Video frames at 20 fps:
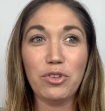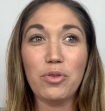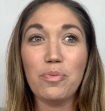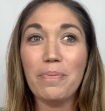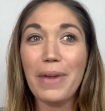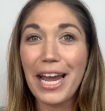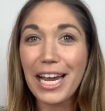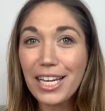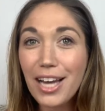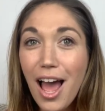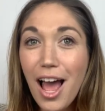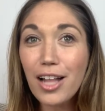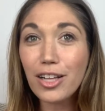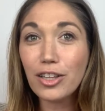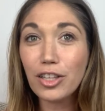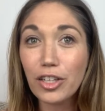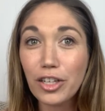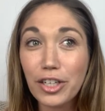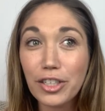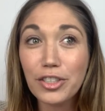You may
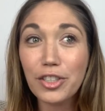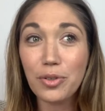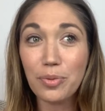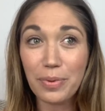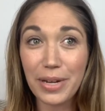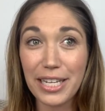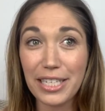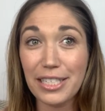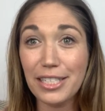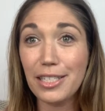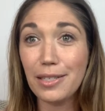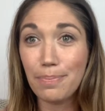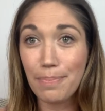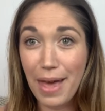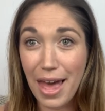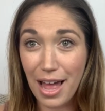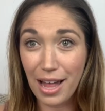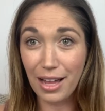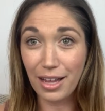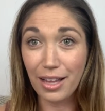not learn to read and
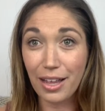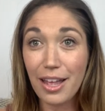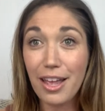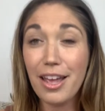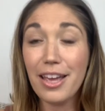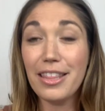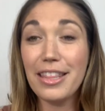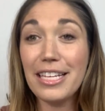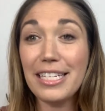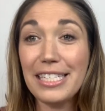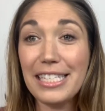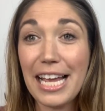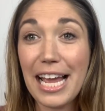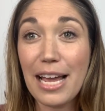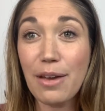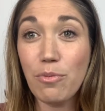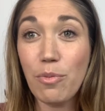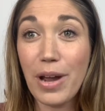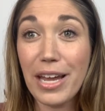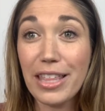spell the
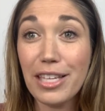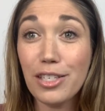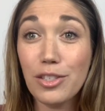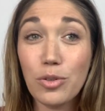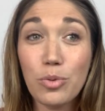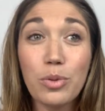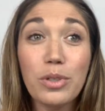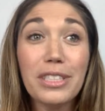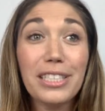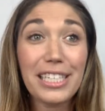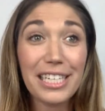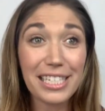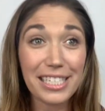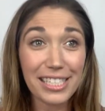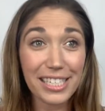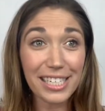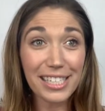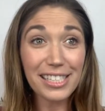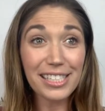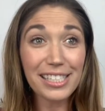same way the school
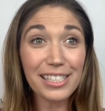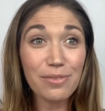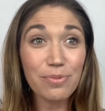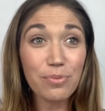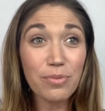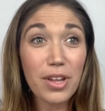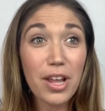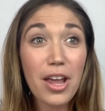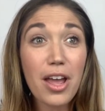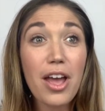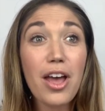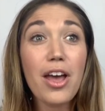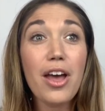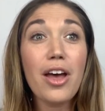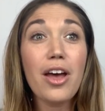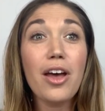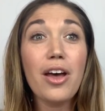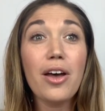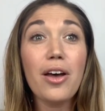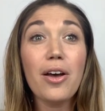teaches,
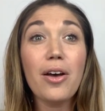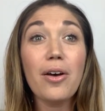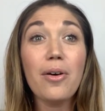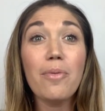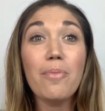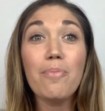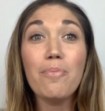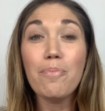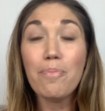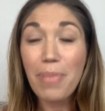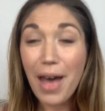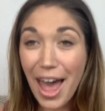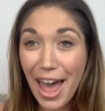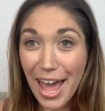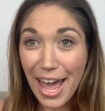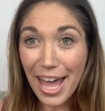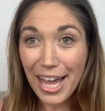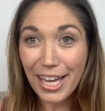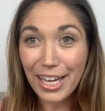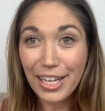
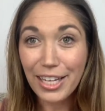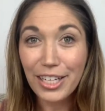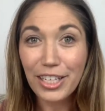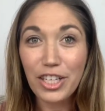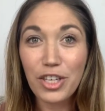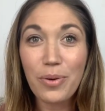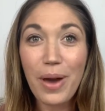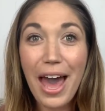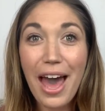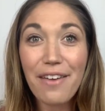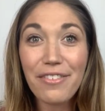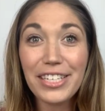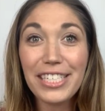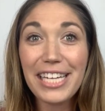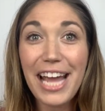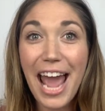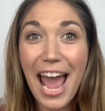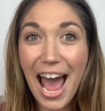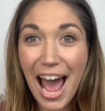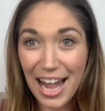but you have a
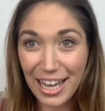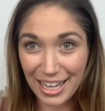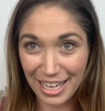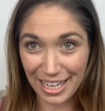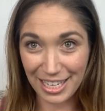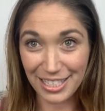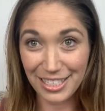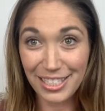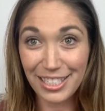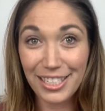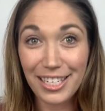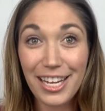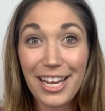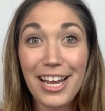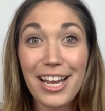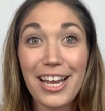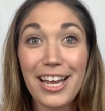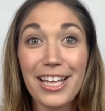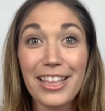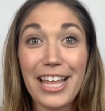talent
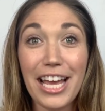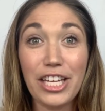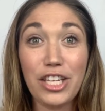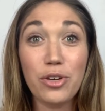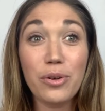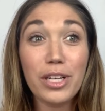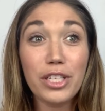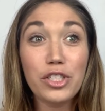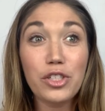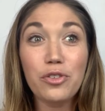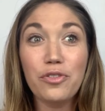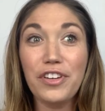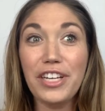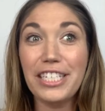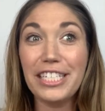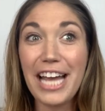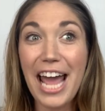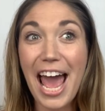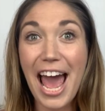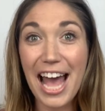that you can do
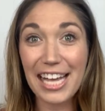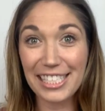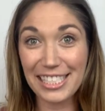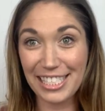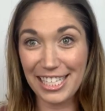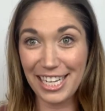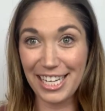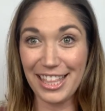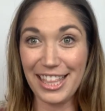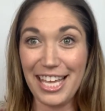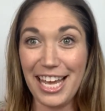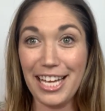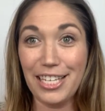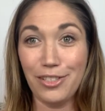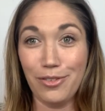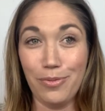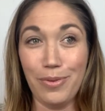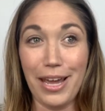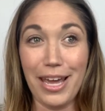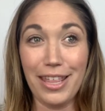fantastic
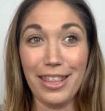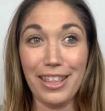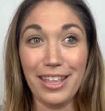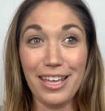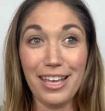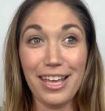things with.